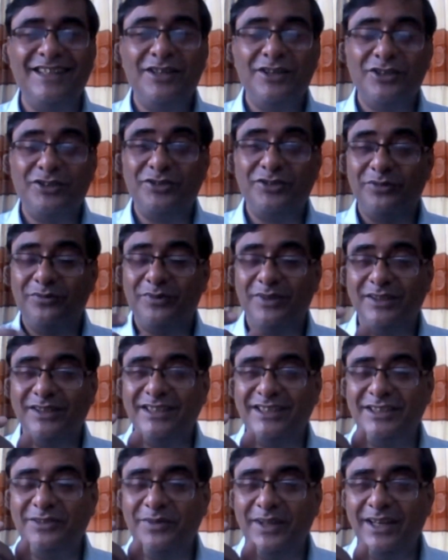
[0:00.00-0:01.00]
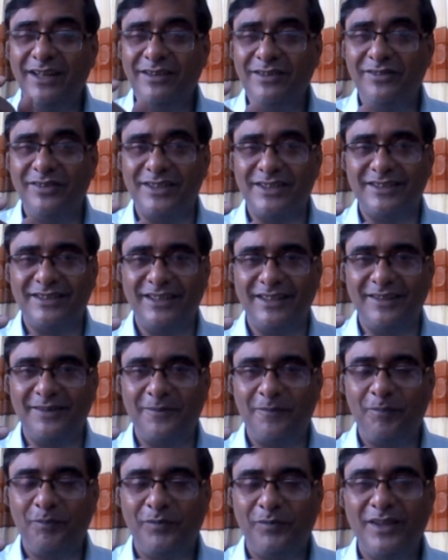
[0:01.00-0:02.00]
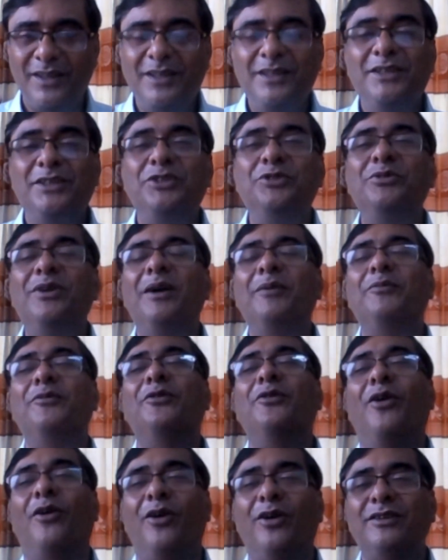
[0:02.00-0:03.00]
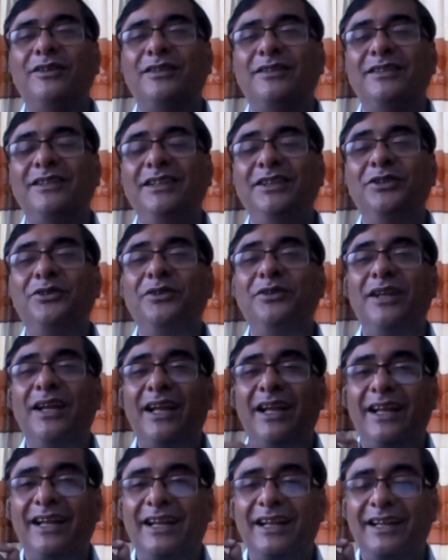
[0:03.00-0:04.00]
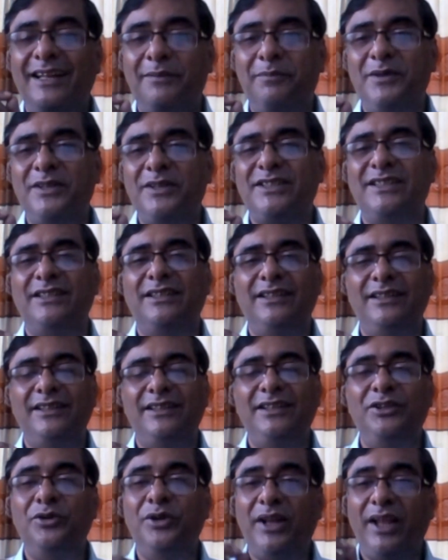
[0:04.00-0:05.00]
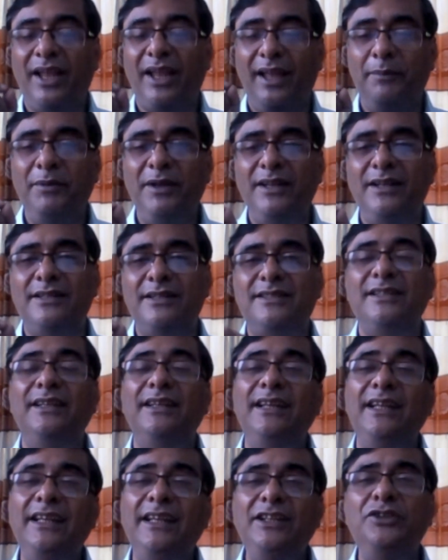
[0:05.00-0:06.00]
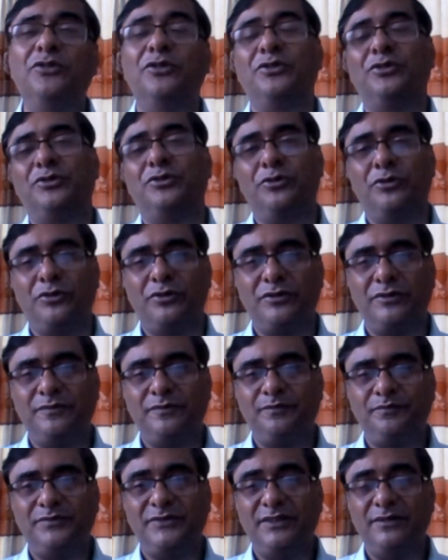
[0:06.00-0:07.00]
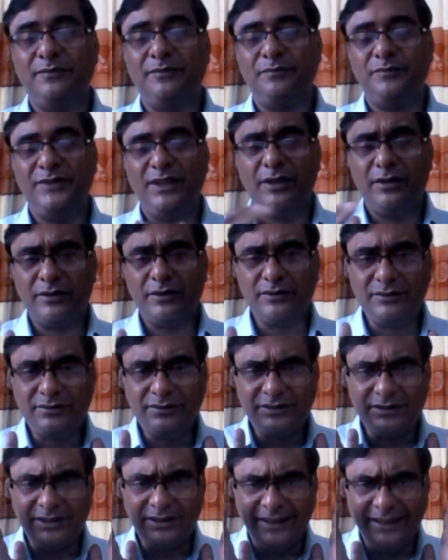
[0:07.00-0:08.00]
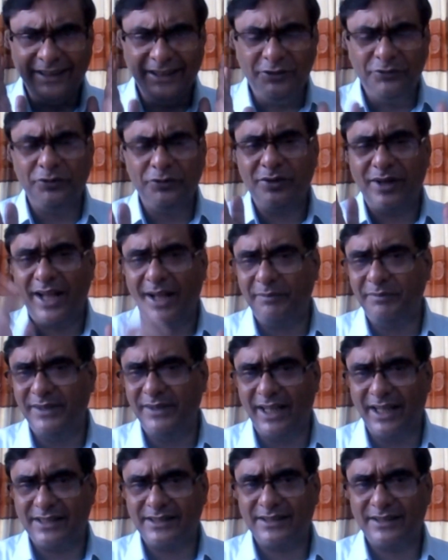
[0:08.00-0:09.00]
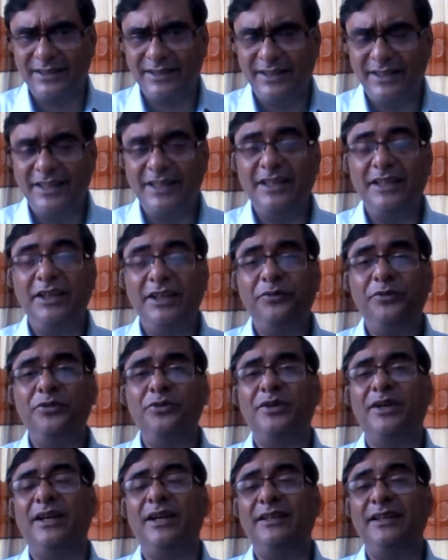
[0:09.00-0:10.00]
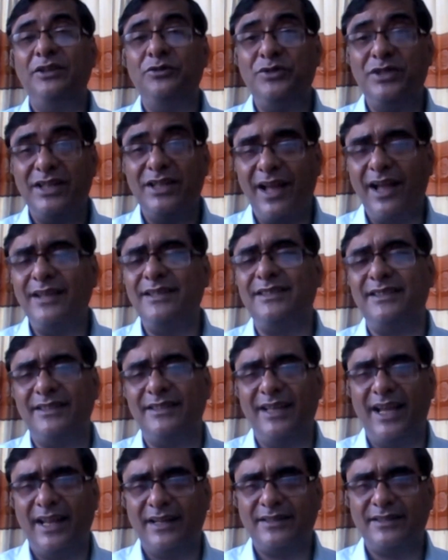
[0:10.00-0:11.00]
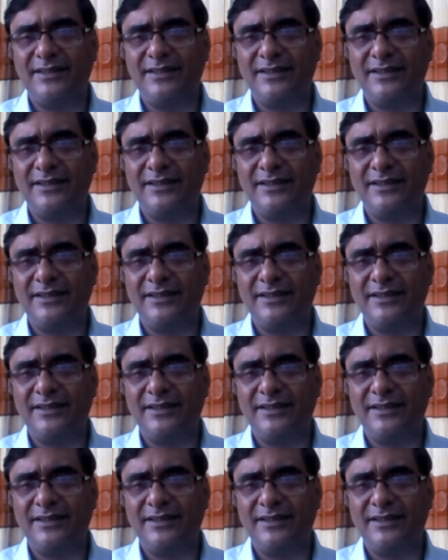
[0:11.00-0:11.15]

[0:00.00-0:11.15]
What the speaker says: So this is very interesting. You have got your capacity, your ability in your tone. If you have that, if you can utilize that.